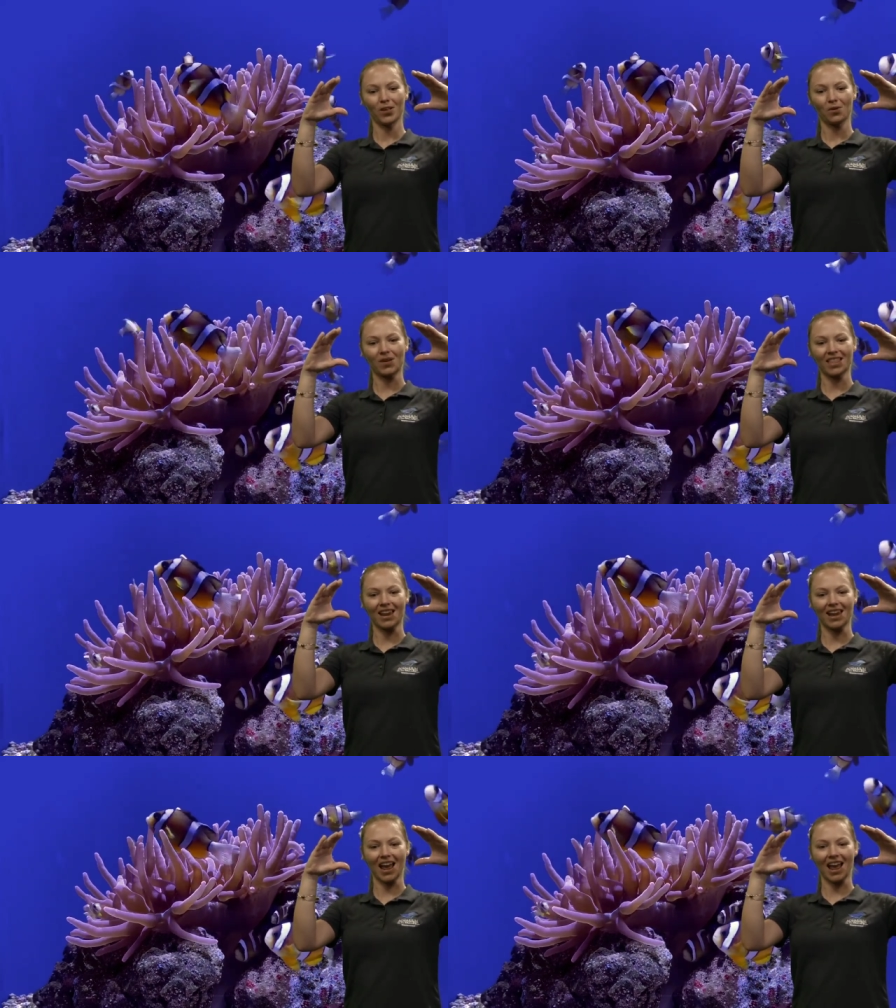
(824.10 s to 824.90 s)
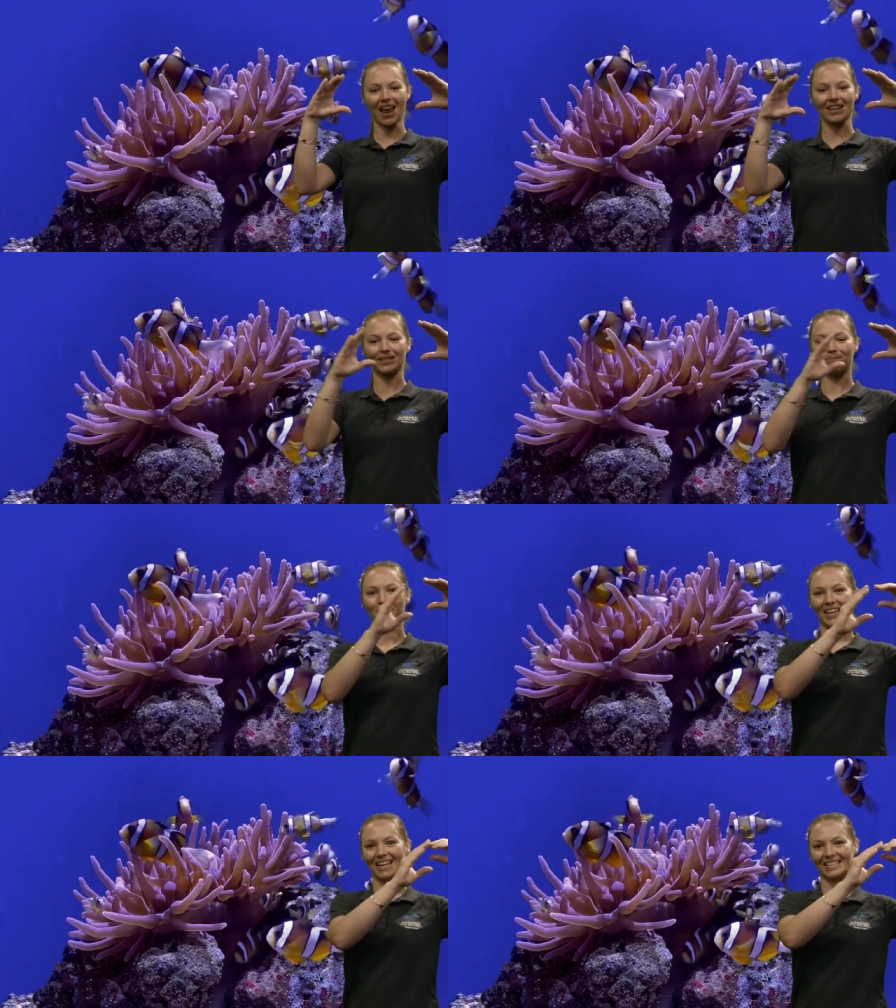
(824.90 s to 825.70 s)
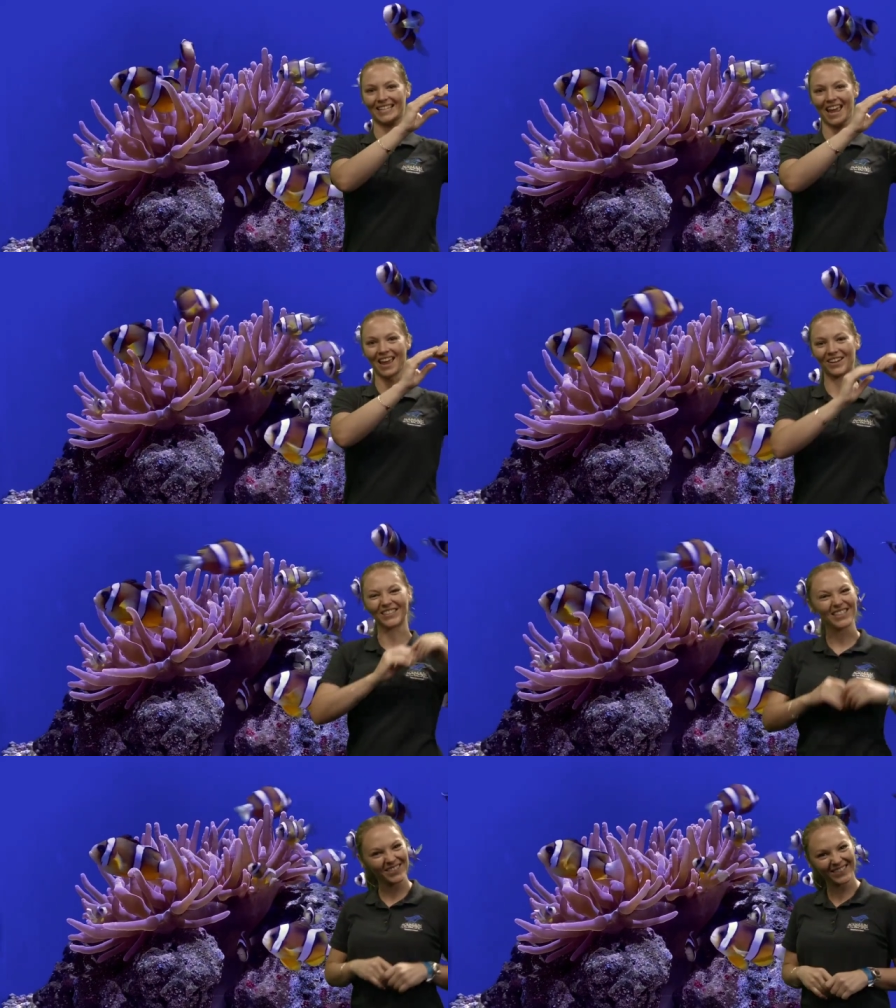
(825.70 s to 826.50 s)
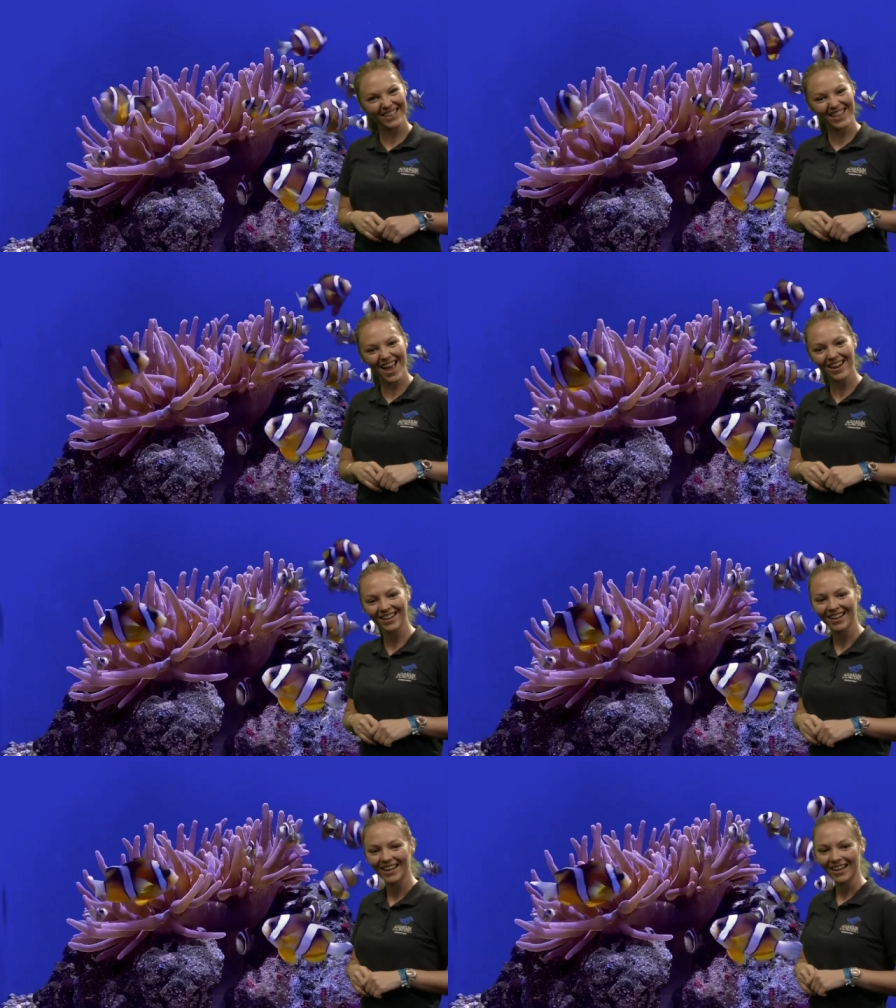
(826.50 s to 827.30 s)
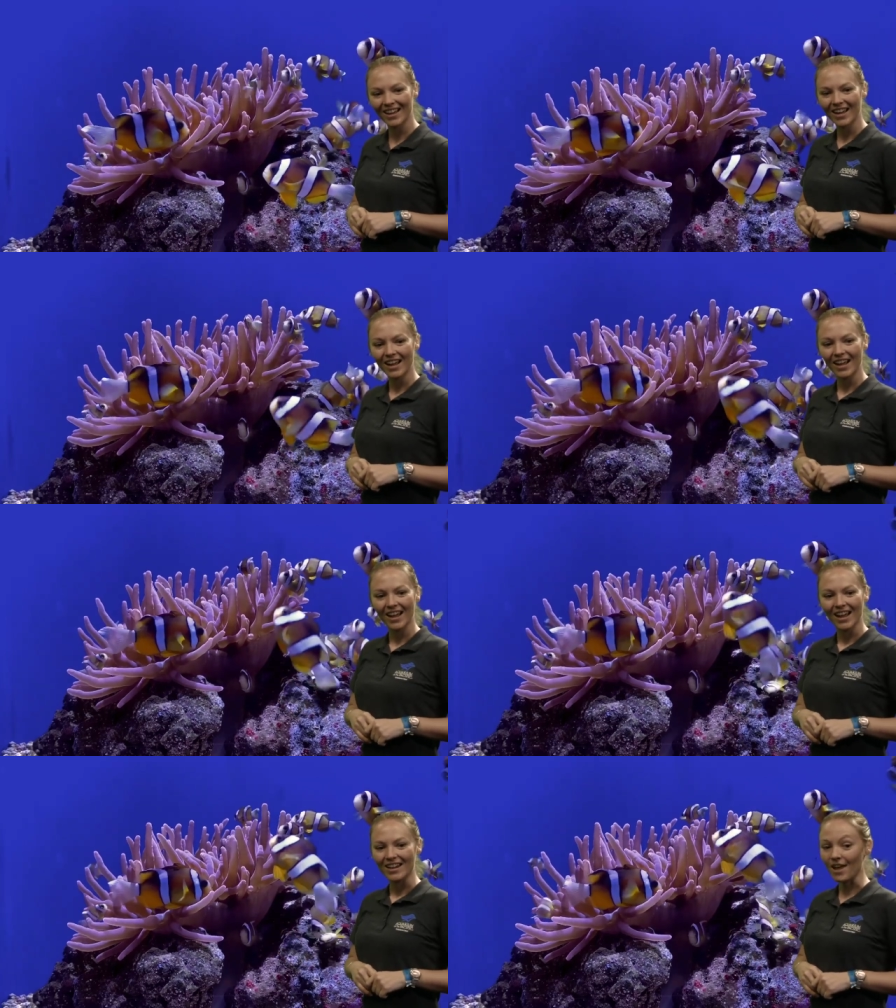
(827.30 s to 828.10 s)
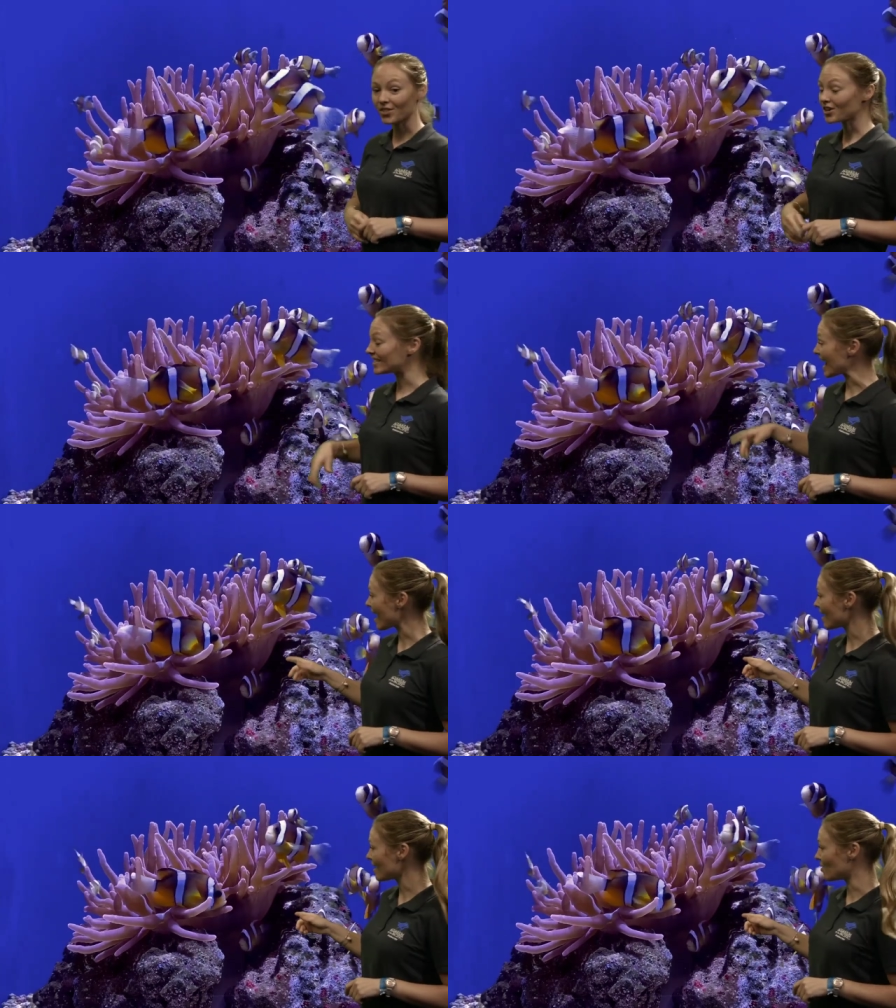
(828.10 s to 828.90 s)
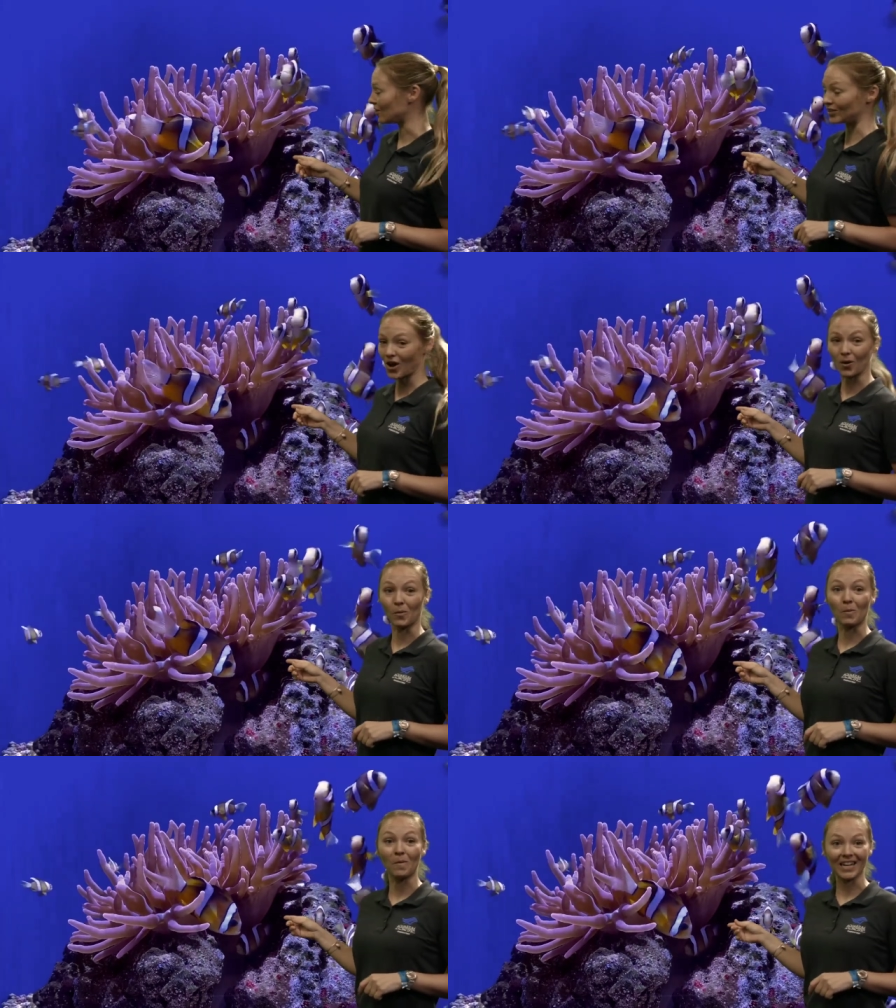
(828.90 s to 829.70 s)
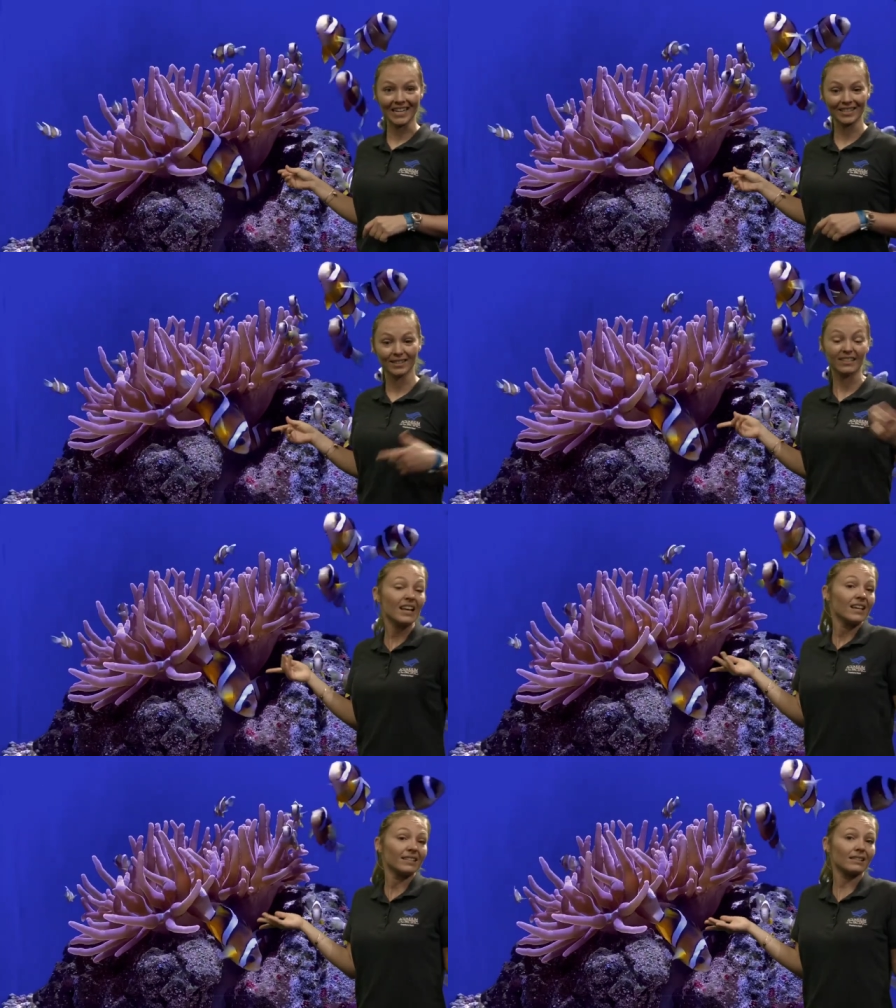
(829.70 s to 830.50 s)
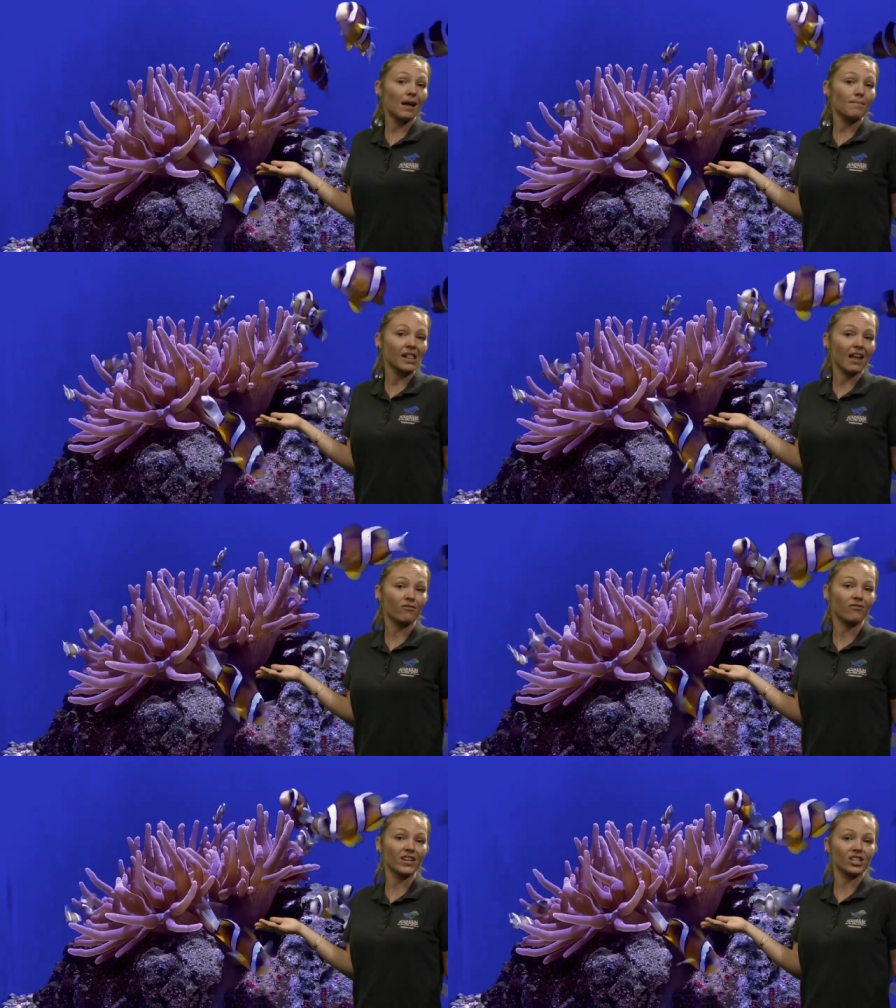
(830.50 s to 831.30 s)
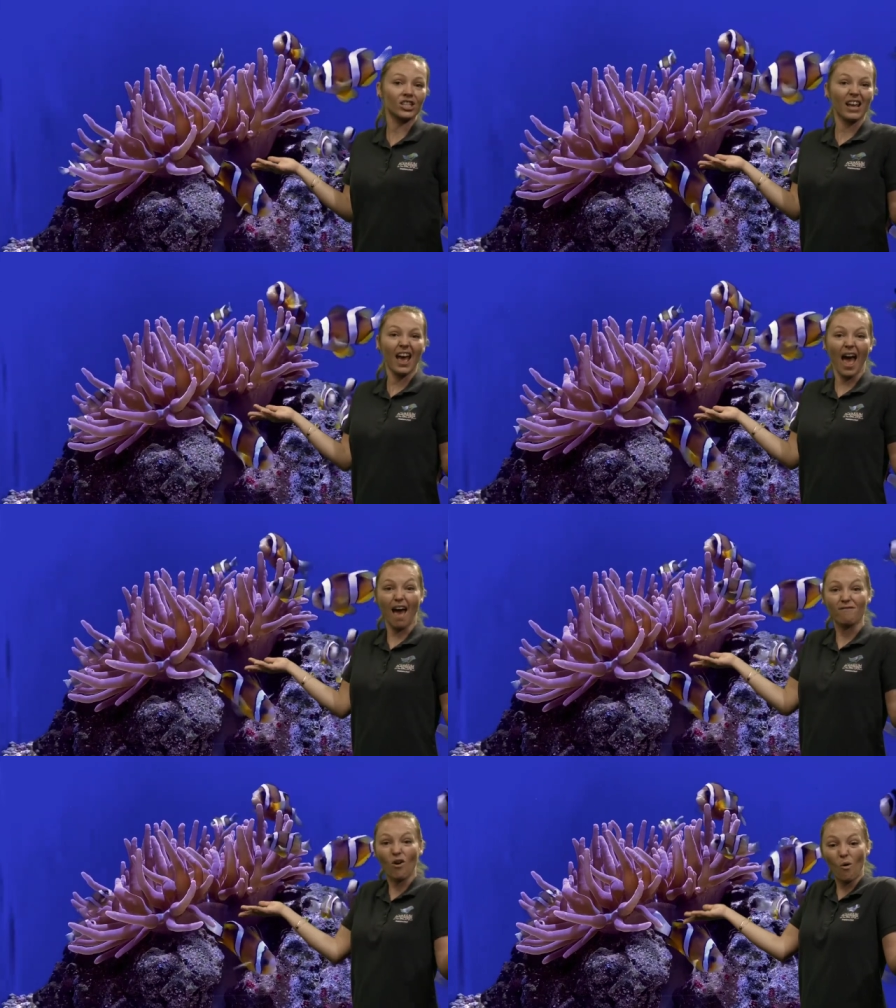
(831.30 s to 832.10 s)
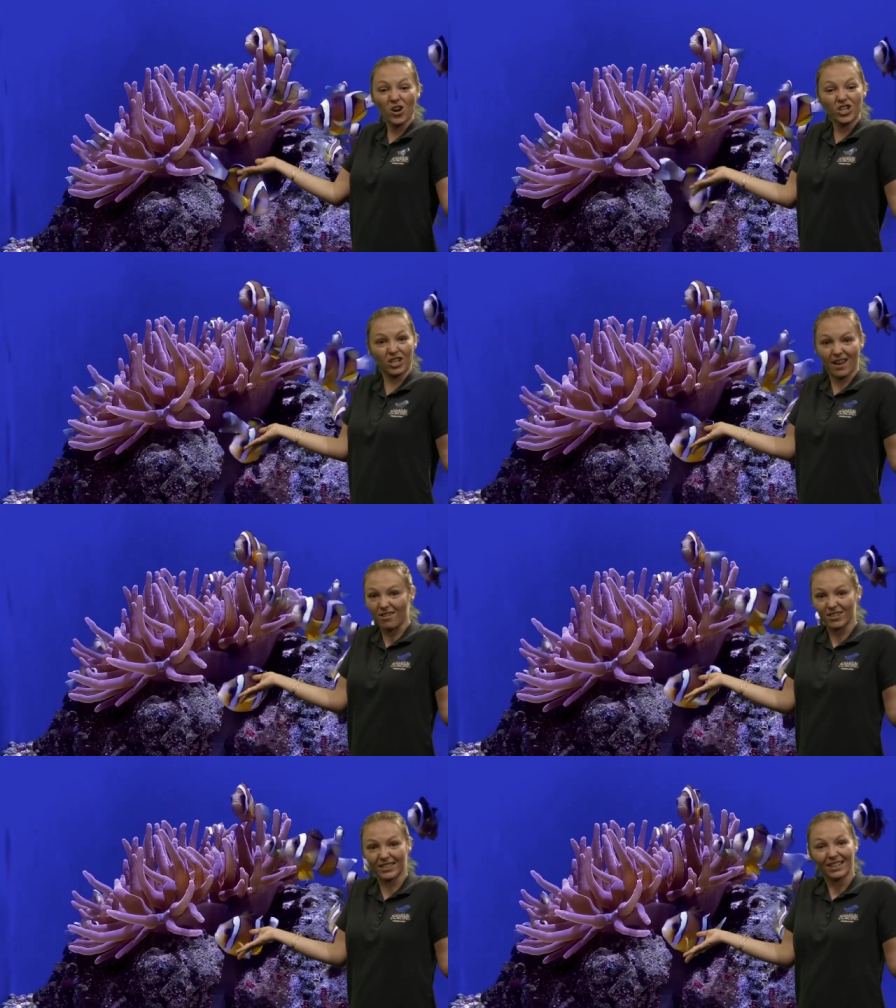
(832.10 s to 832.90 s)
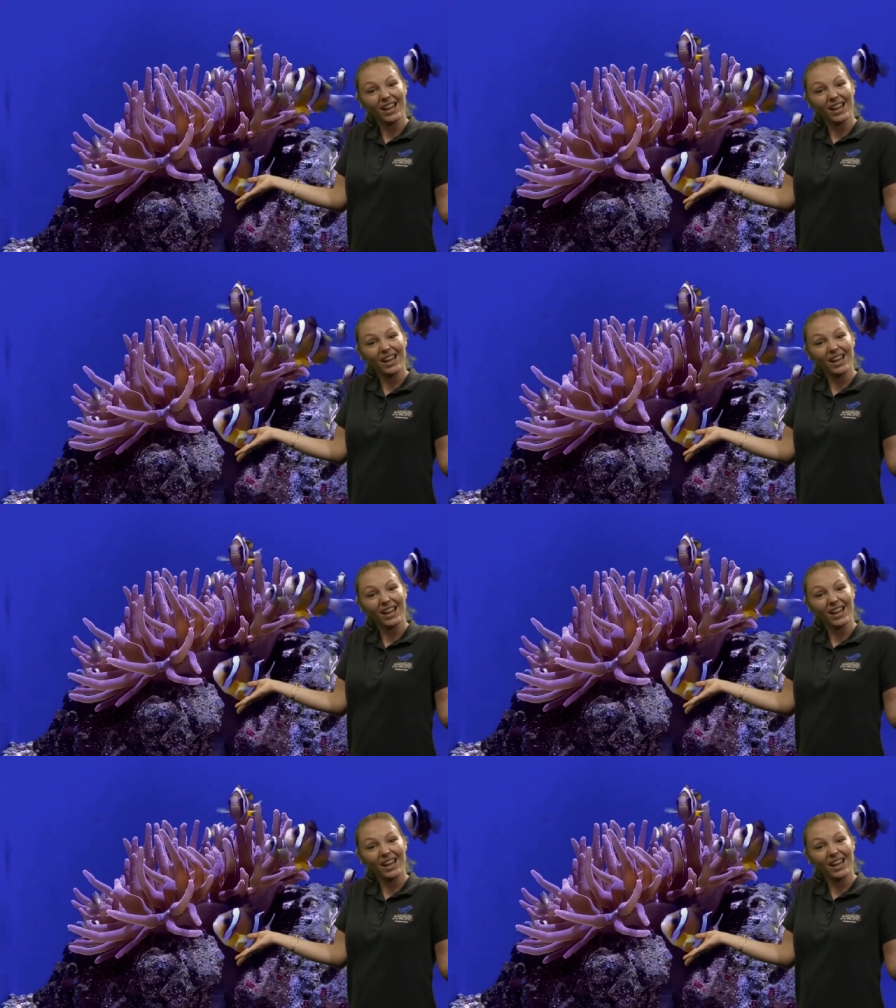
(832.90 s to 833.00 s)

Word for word: with a nice big tail. Do you see that? Now their tails are white. Some clownfish have orange tails.